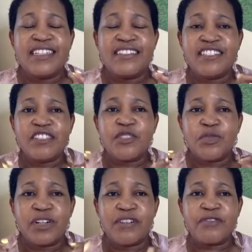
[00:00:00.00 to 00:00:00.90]
it's just
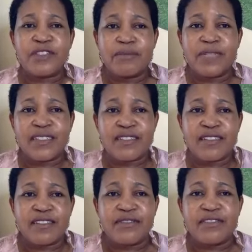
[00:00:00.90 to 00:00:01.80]
to affirm
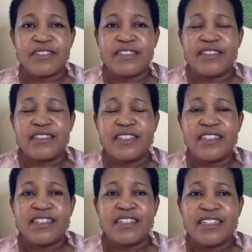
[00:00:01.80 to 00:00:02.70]
myself
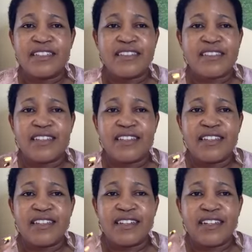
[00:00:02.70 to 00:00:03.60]
and
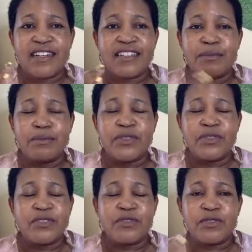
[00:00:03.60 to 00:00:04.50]
say, I am
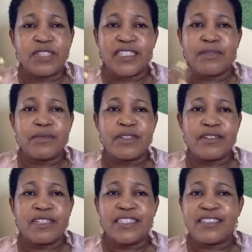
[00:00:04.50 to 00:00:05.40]
beautiful, I am
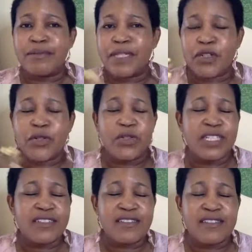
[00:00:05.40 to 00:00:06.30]
great, I'm a
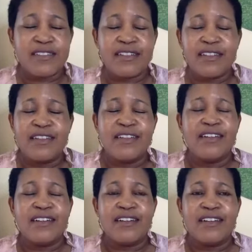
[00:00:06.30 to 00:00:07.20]
goddess,
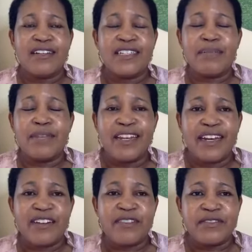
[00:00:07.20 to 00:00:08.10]
I am
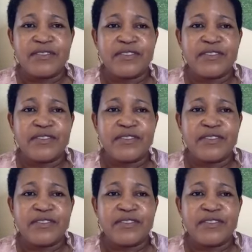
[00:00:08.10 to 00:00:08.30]
love.